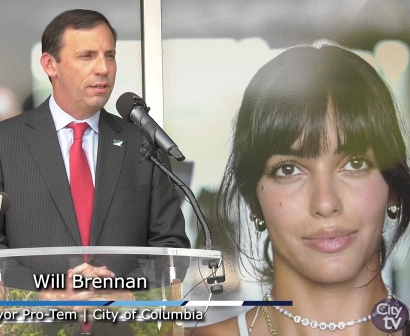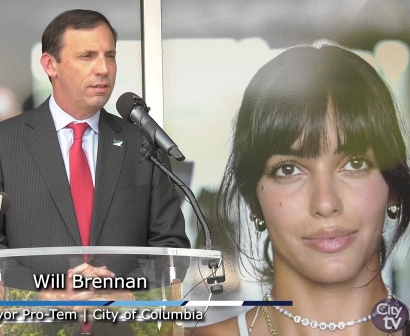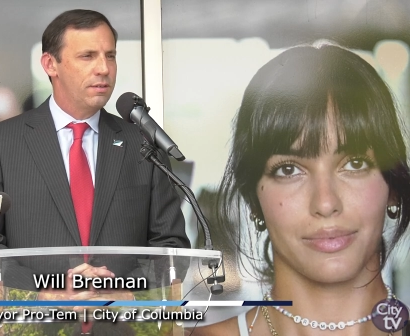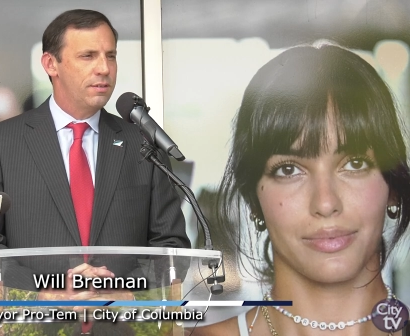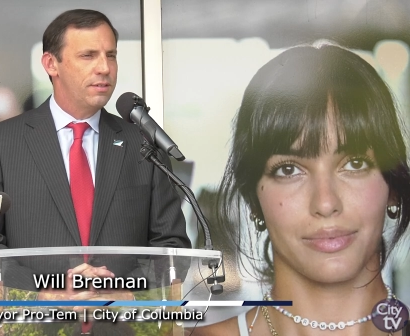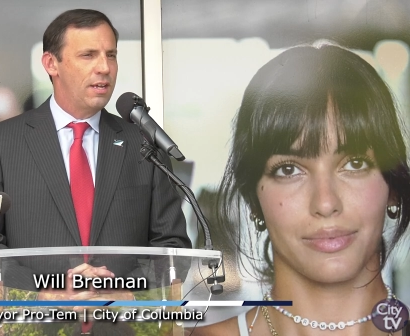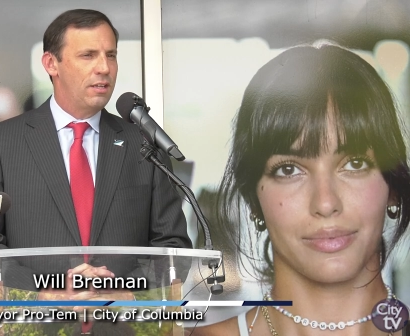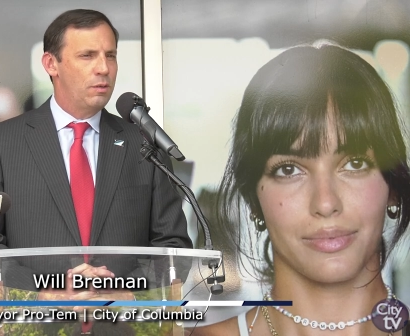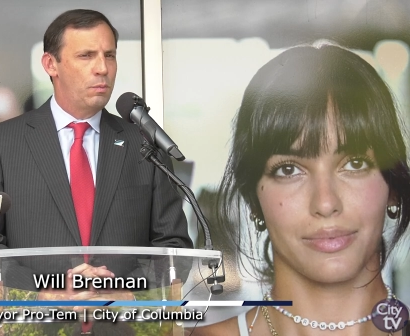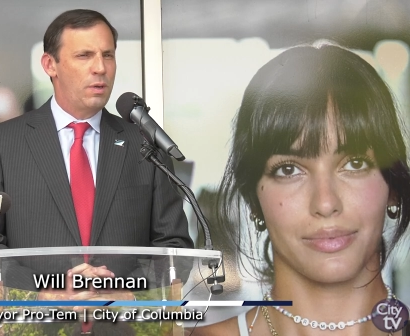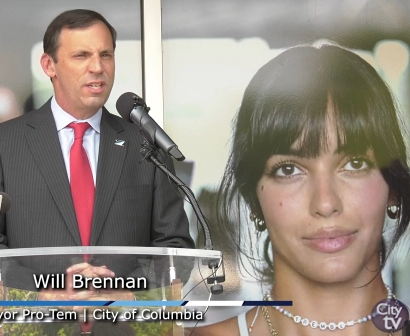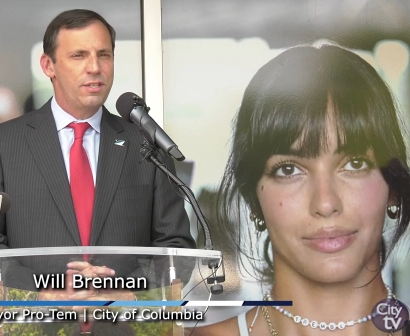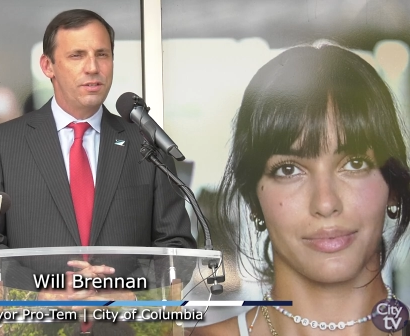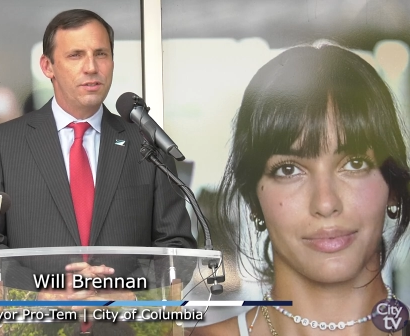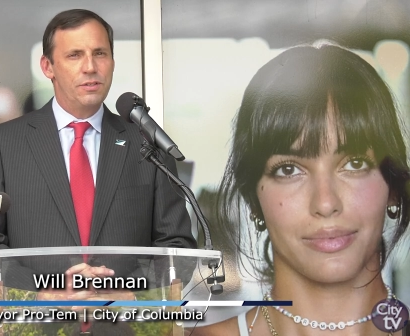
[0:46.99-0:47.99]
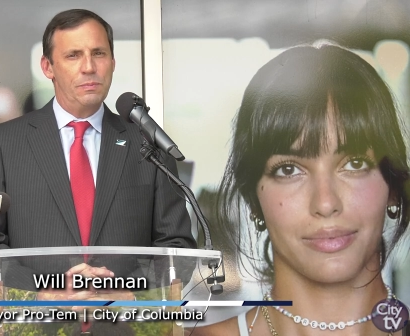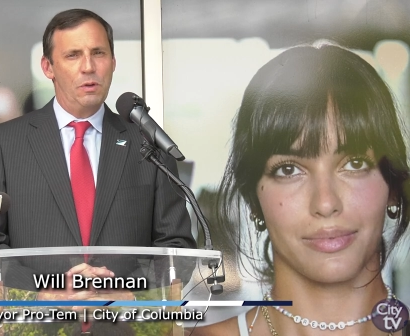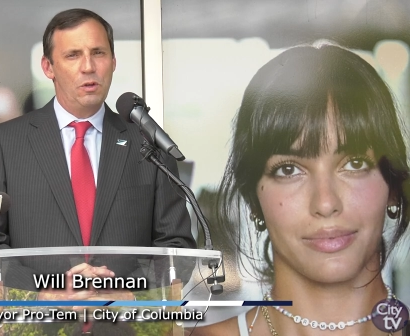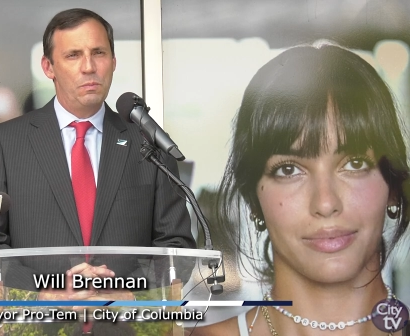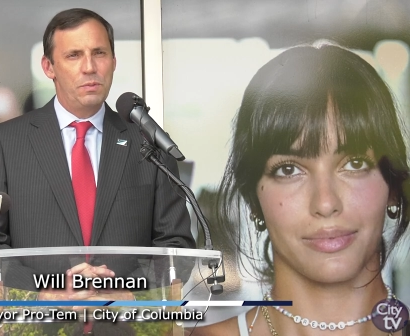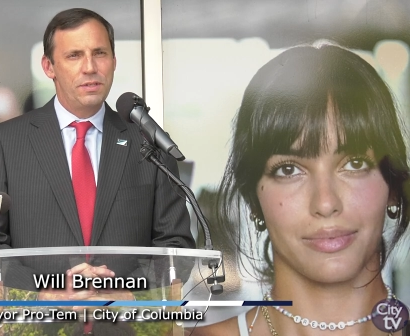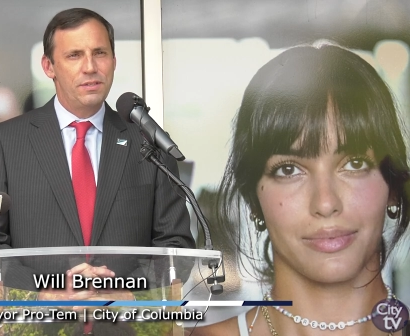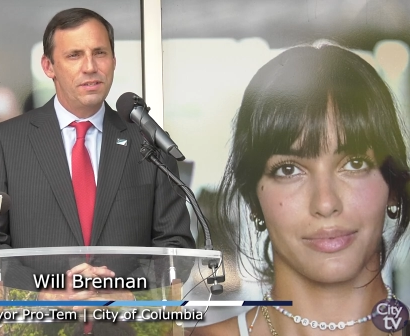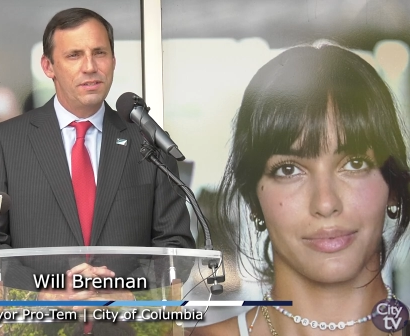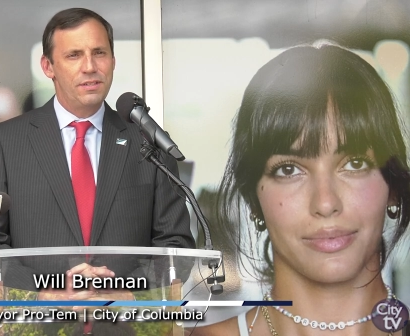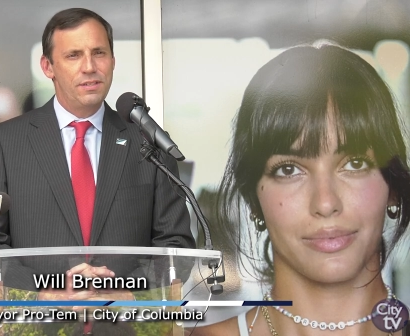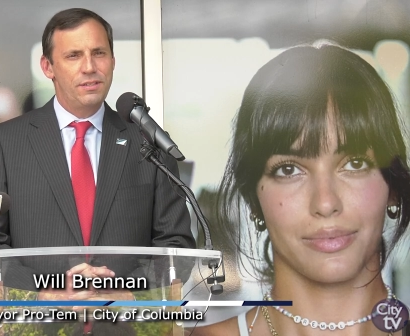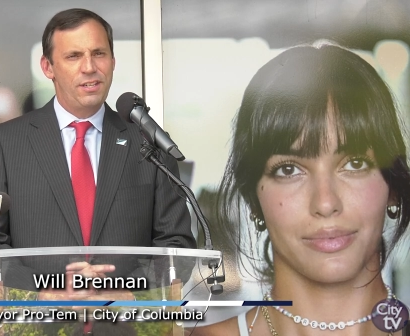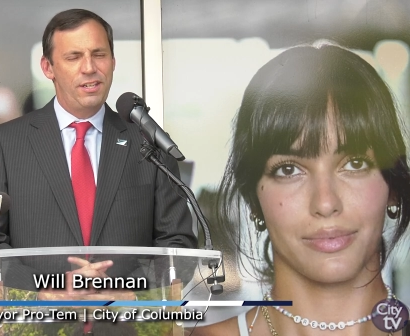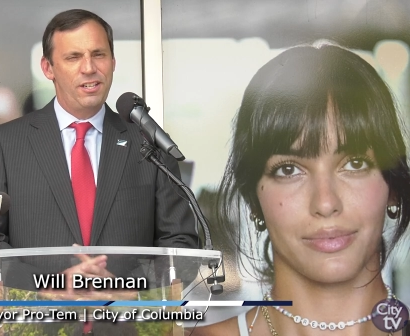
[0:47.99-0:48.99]
Speaker 1: the celebration of small
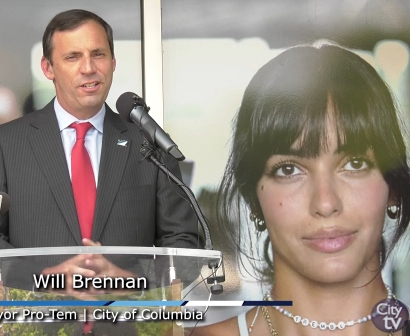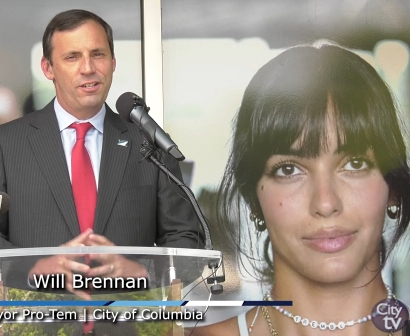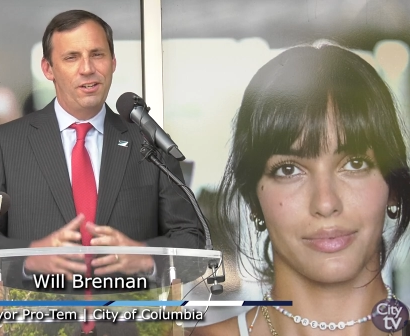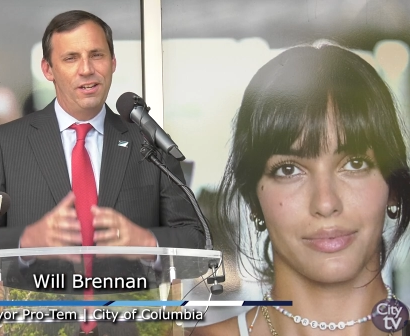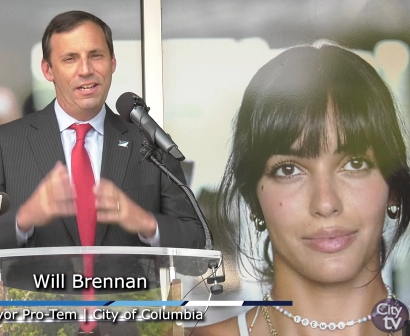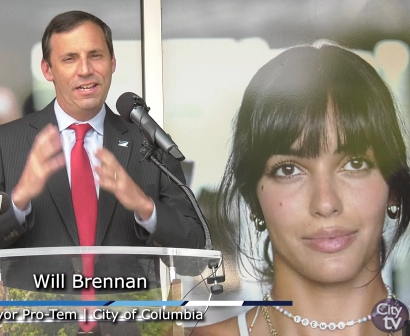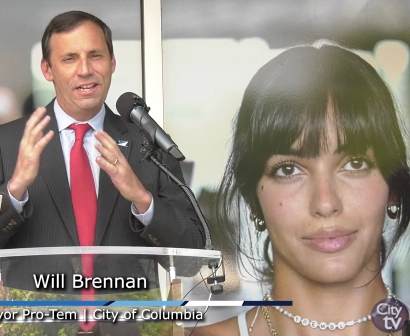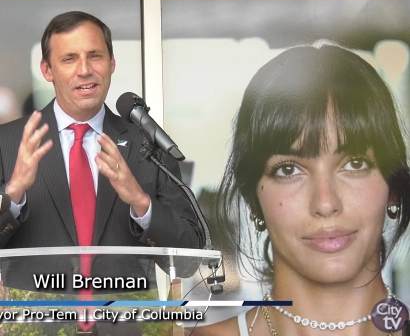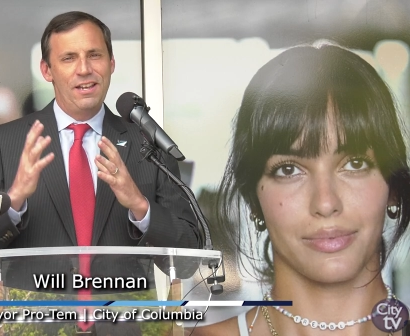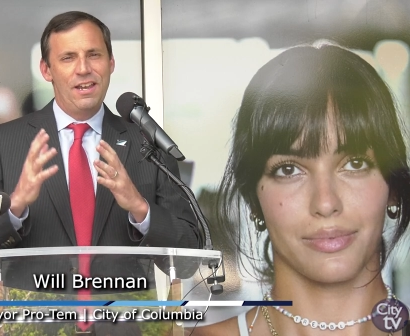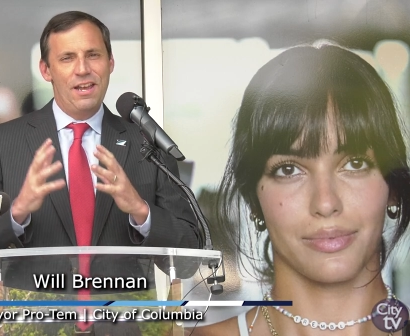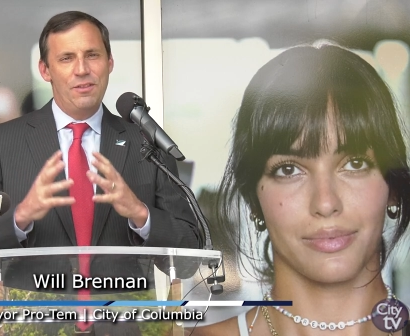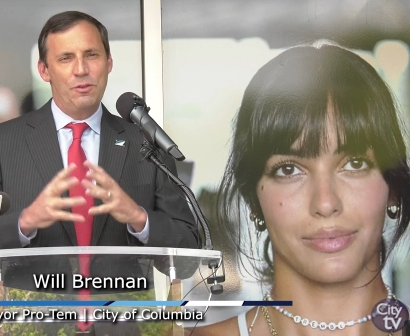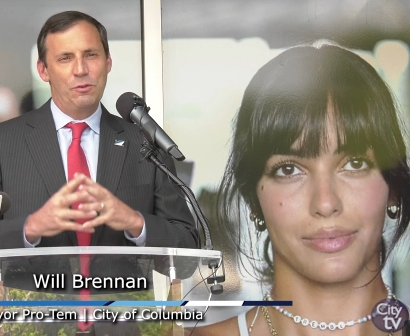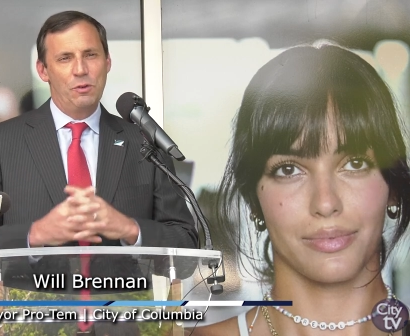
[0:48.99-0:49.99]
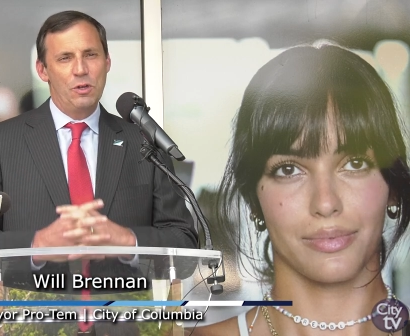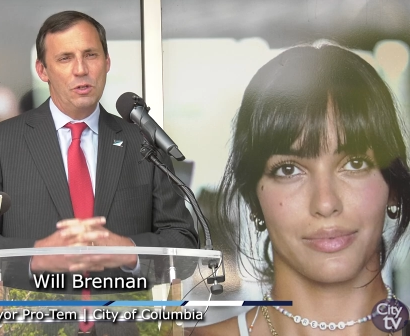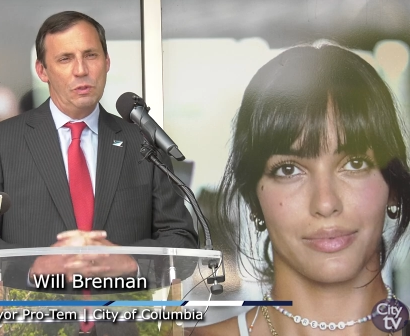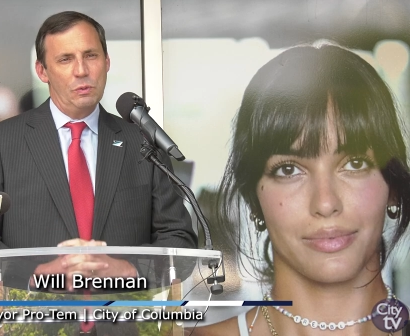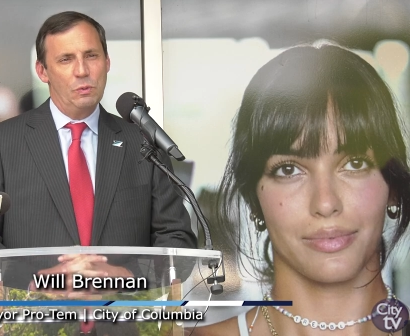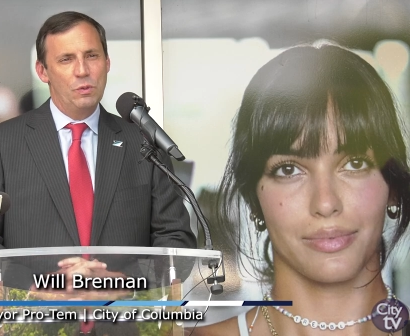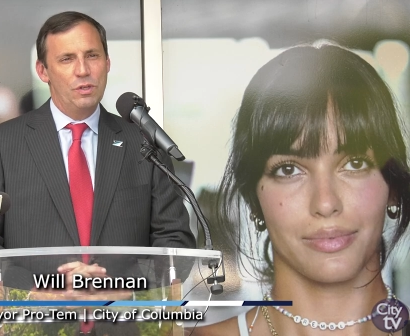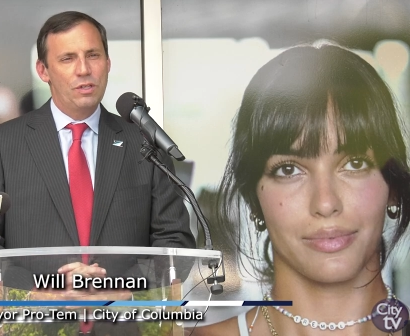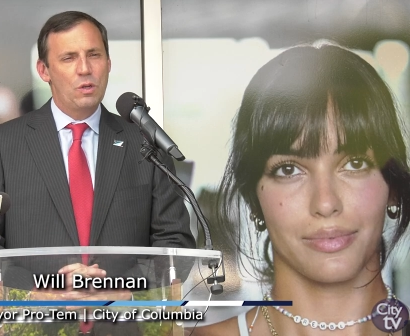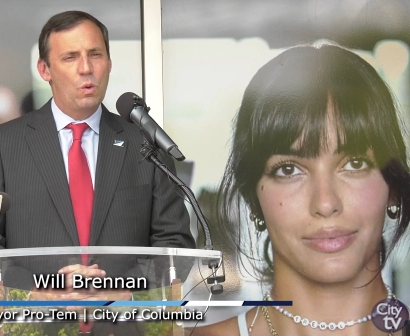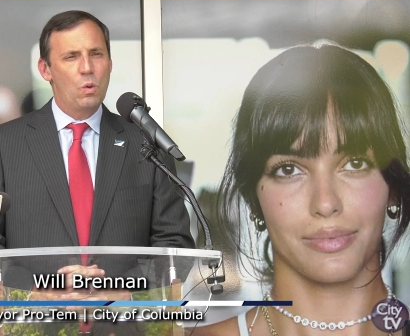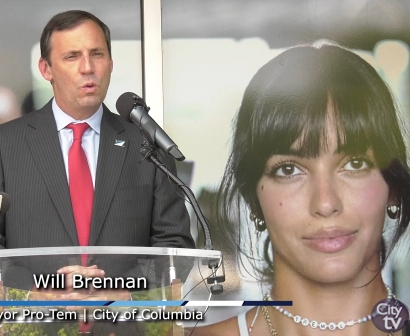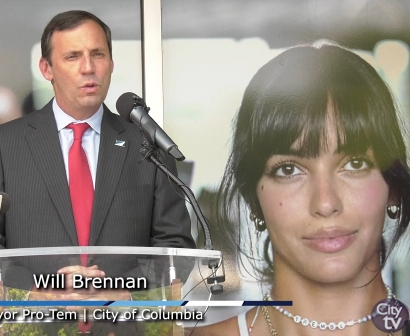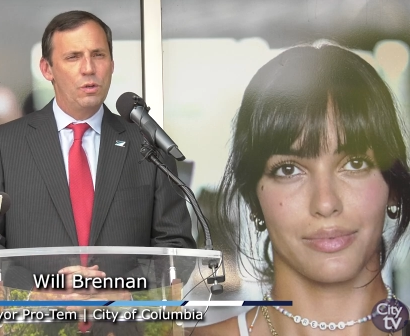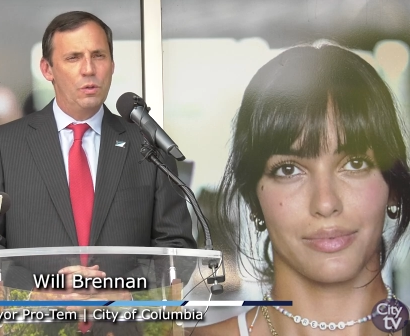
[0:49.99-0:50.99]
businesses here in the Rosewood
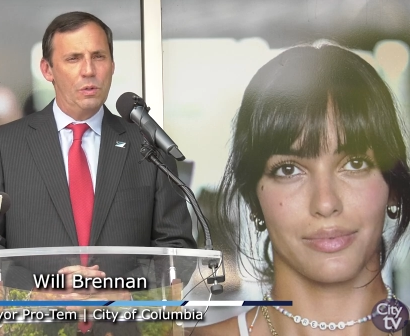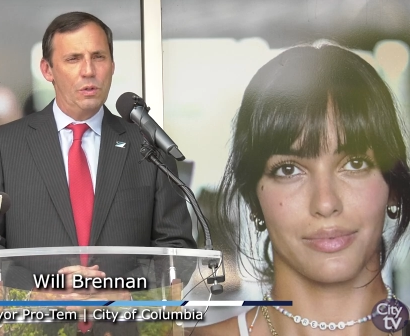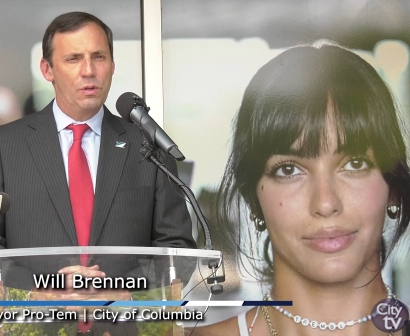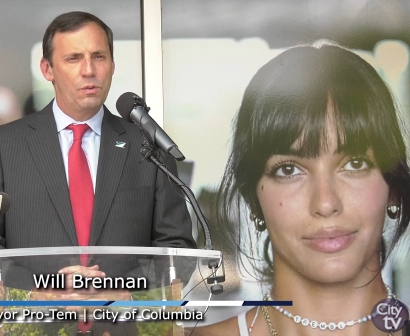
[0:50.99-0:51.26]
corridor.